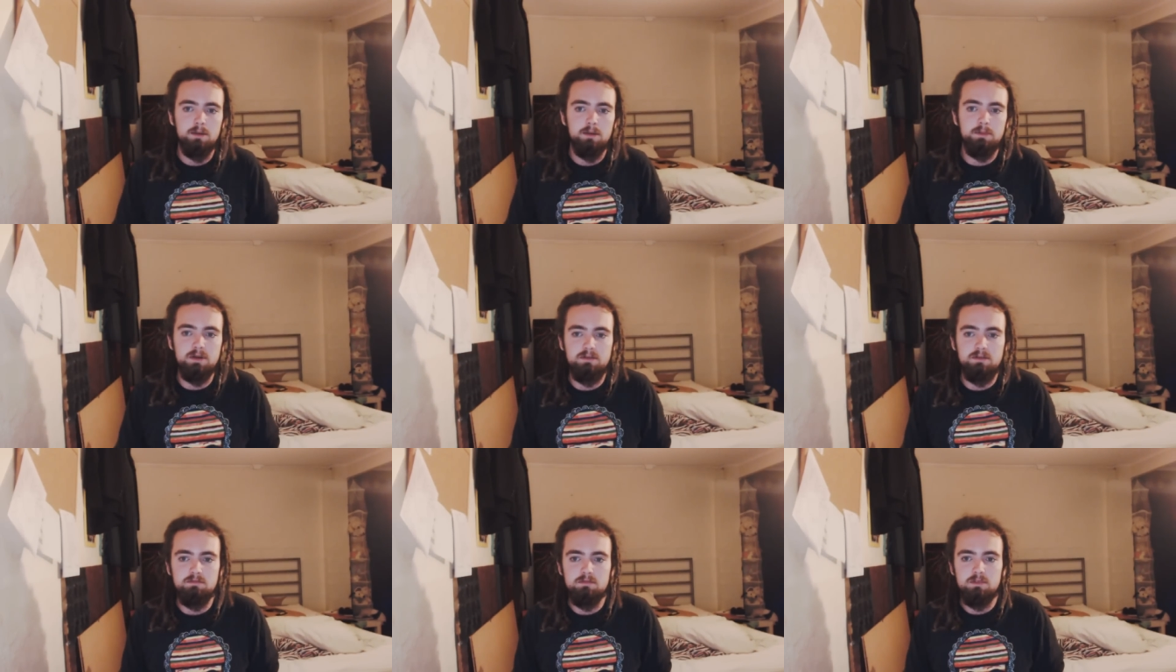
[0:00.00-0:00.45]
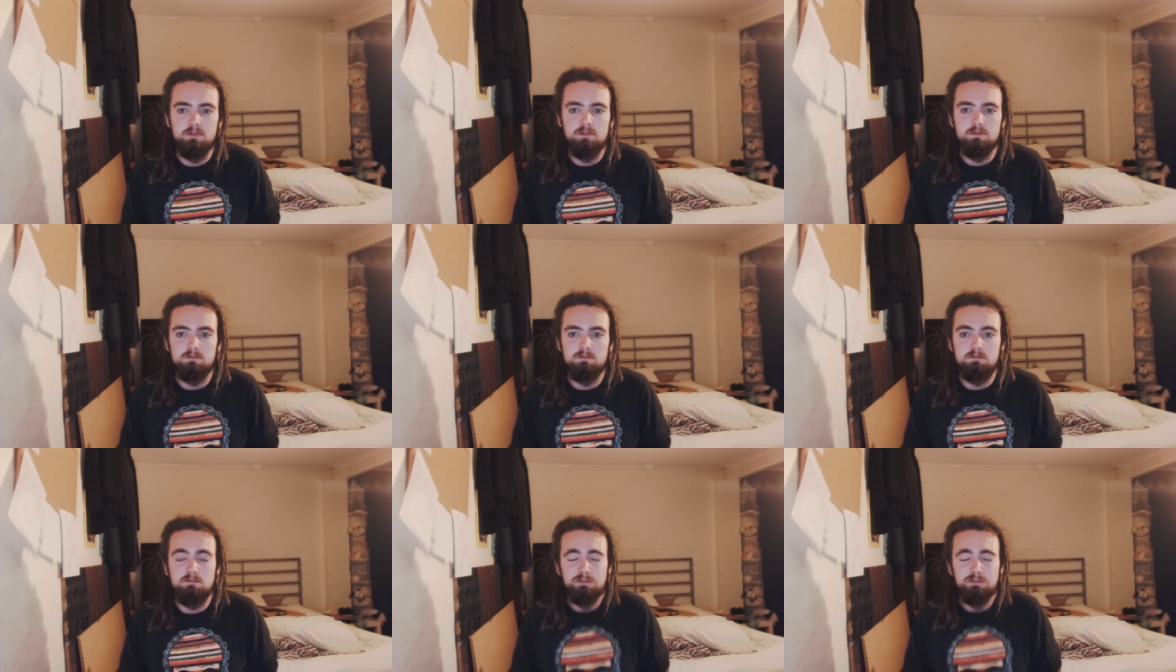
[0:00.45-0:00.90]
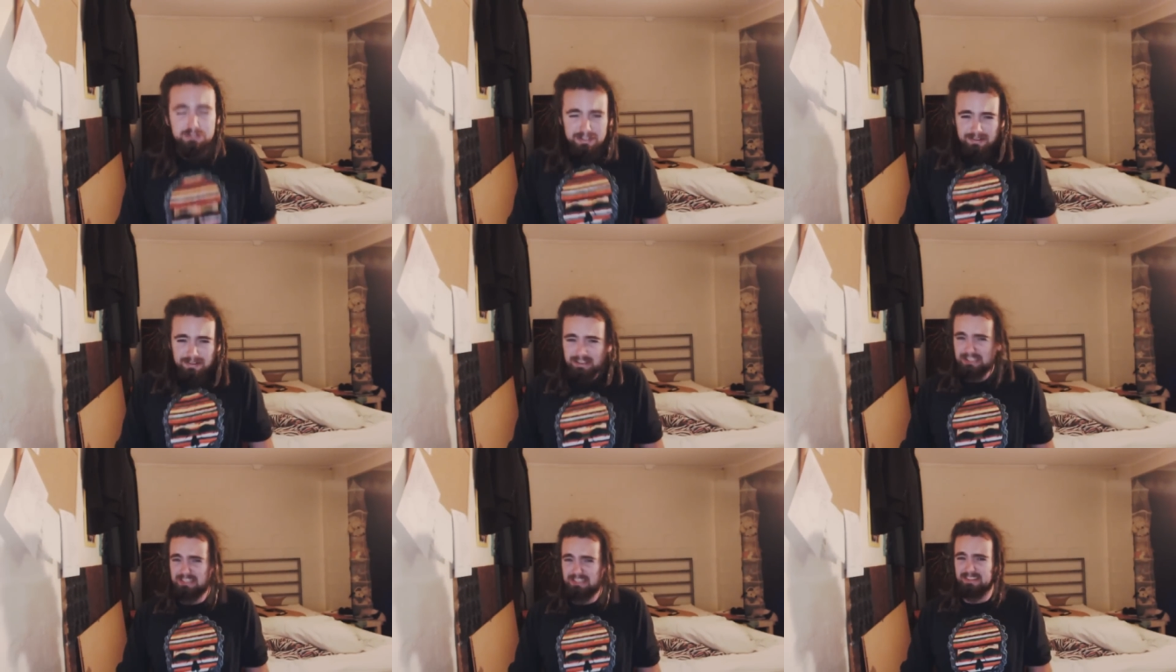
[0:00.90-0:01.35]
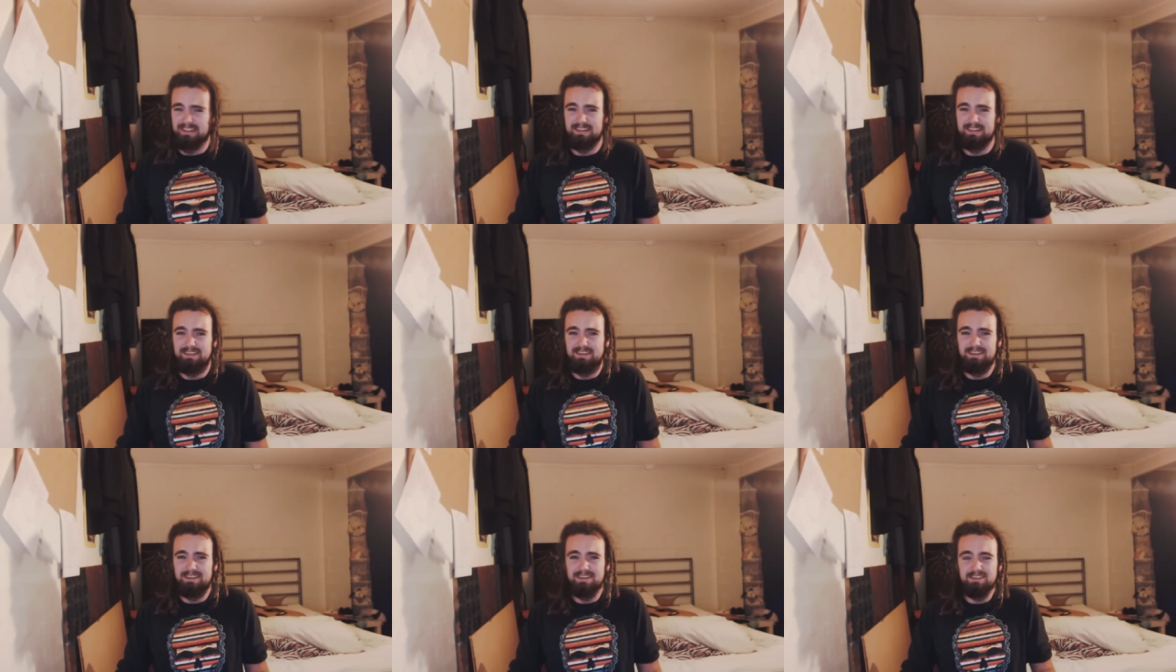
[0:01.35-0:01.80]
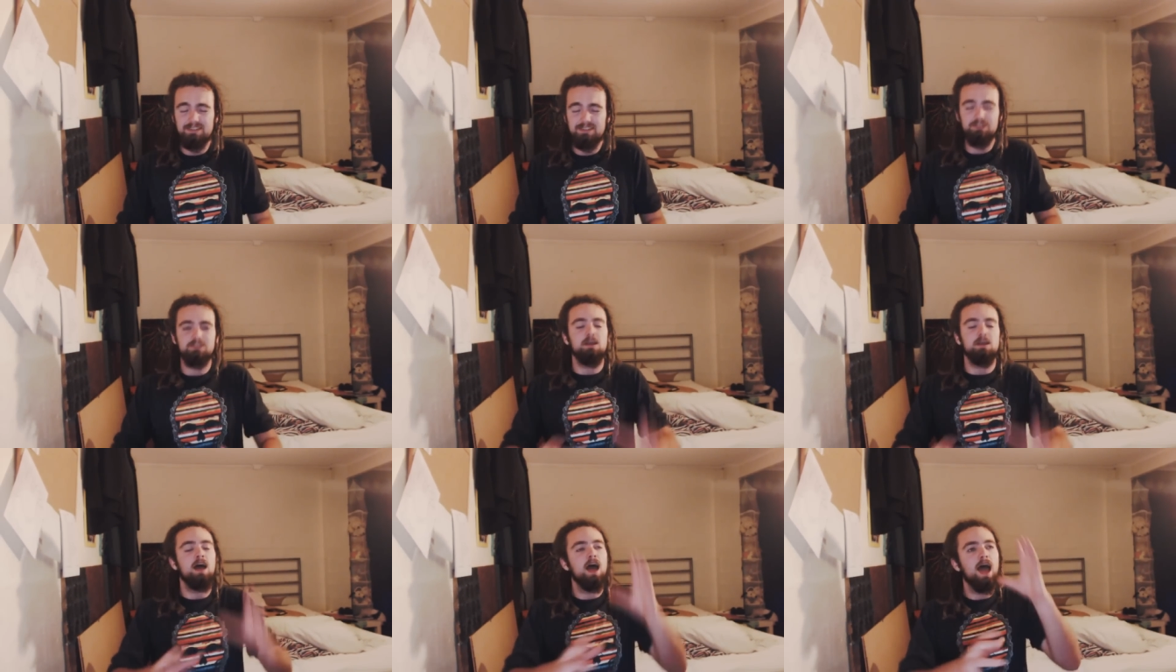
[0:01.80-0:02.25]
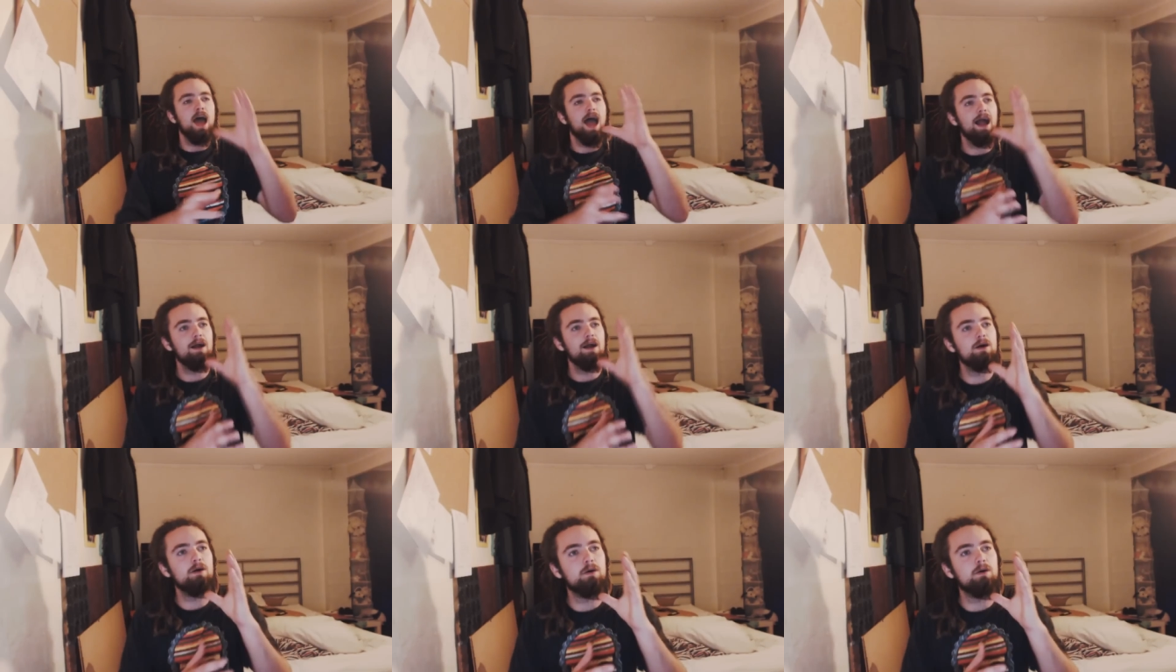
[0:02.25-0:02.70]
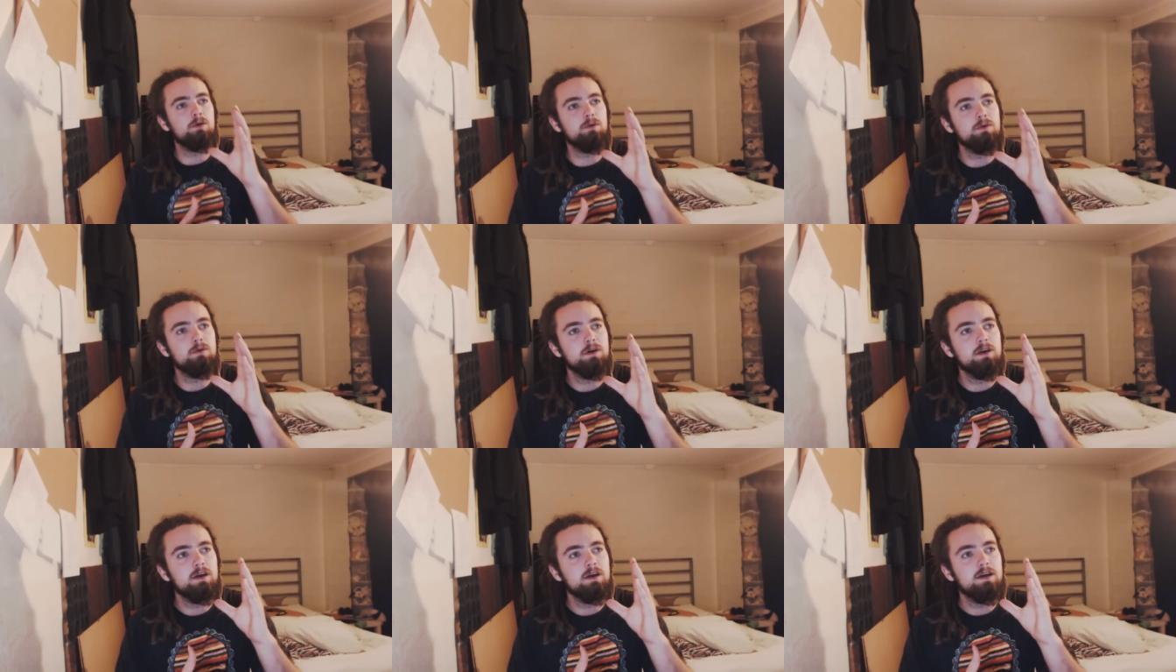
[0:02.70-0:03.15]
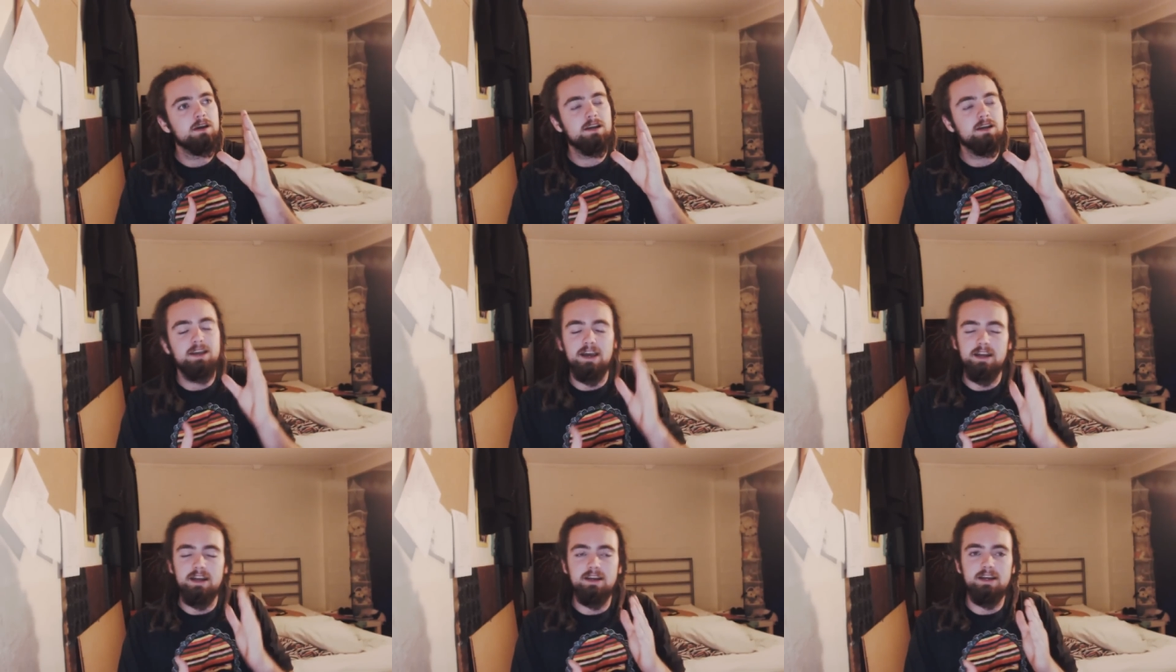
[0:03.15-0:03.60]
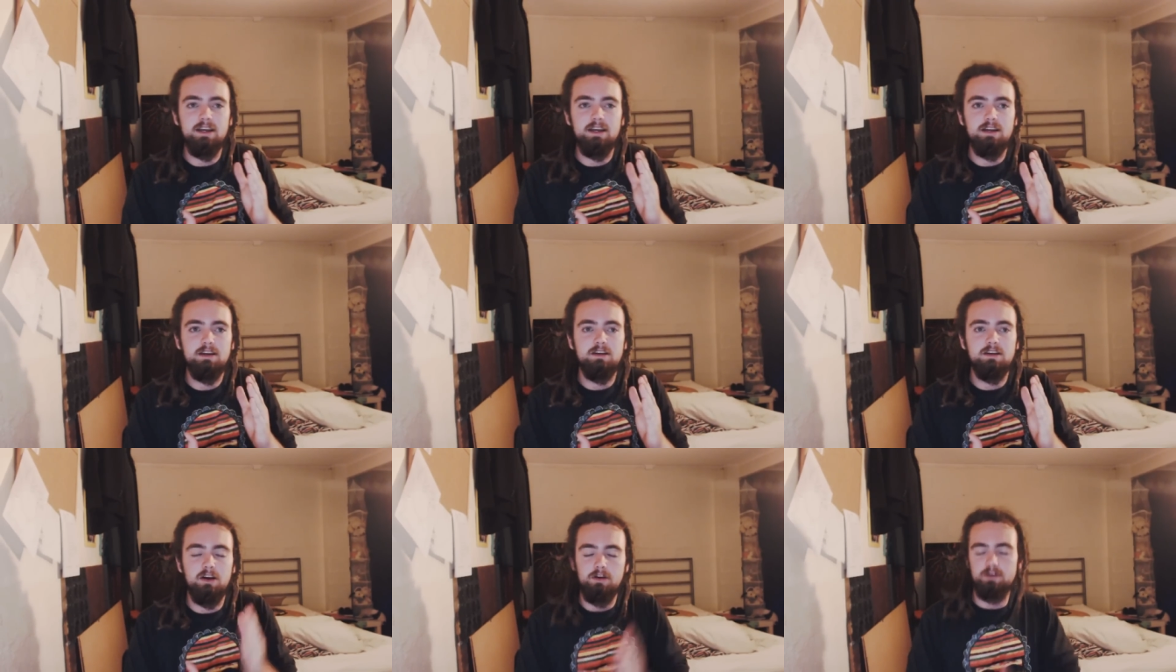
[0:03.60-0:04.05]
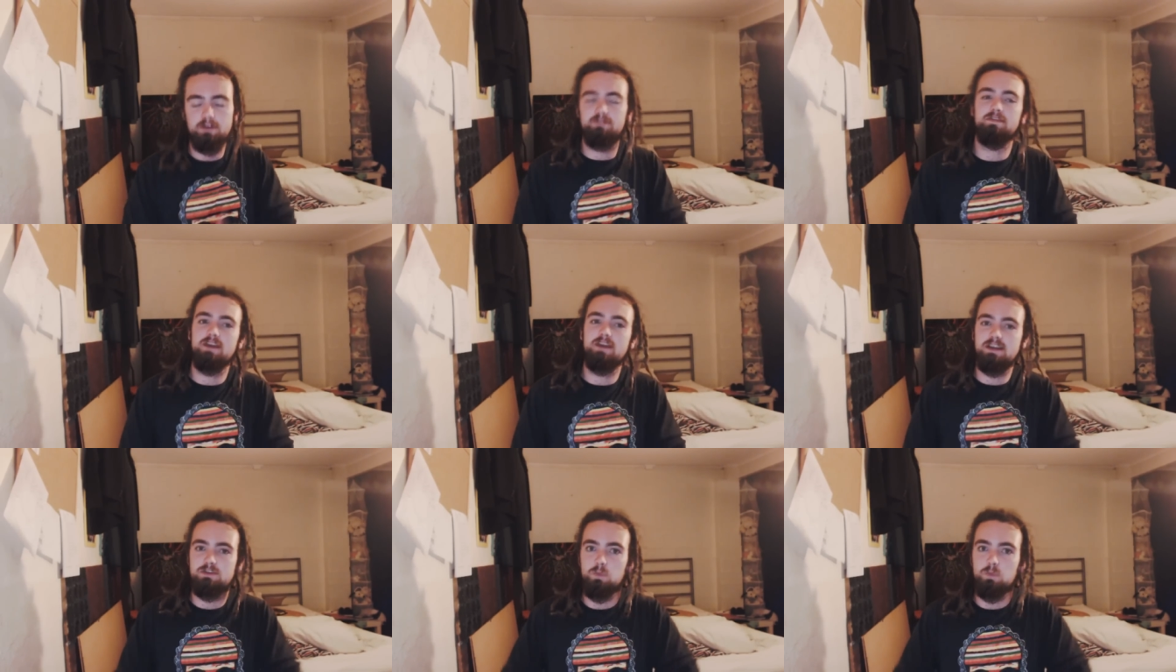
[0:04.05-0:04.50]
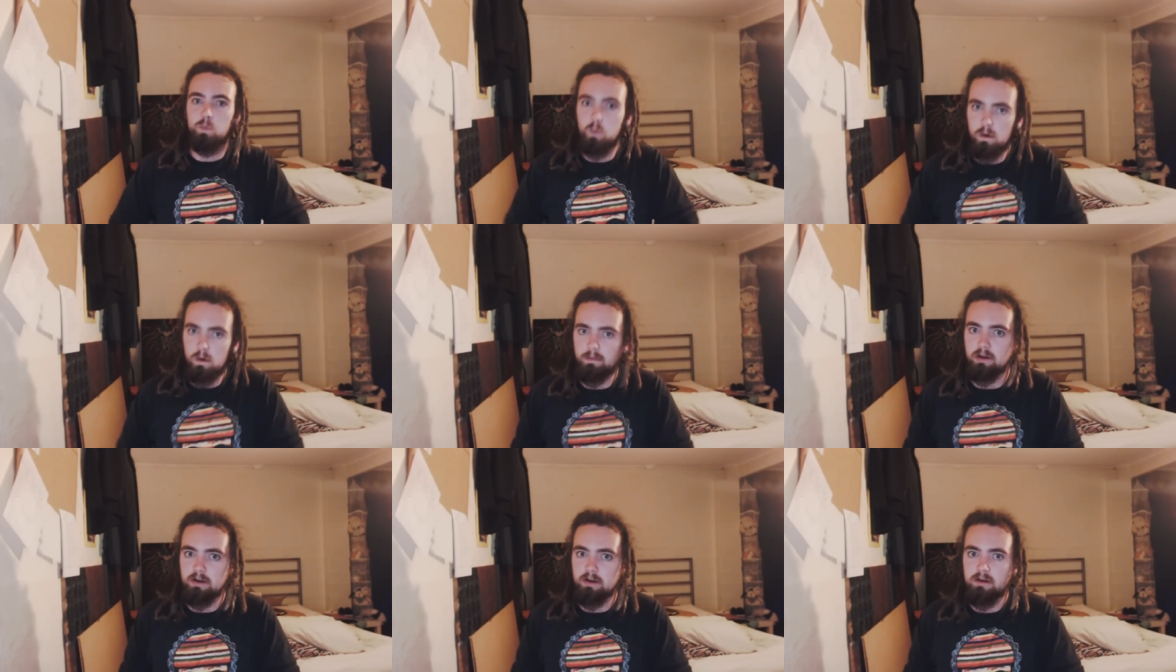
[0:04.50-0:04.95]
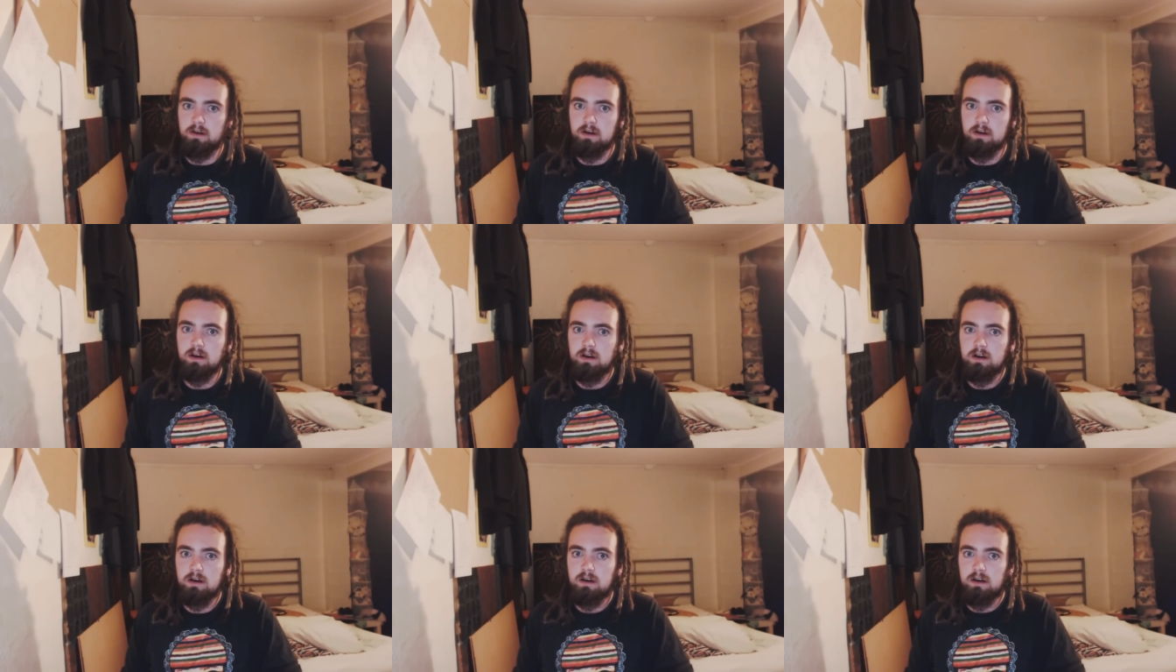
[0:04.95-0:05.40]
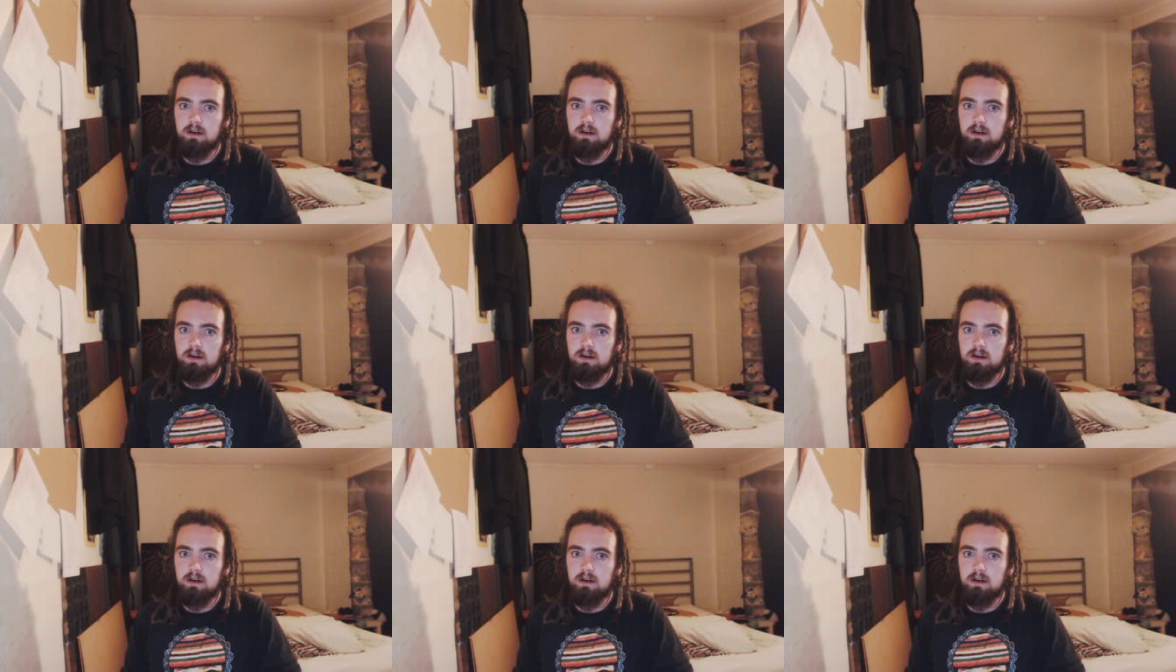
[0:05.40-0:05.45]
But seriously, seriously, how can a current affairs woman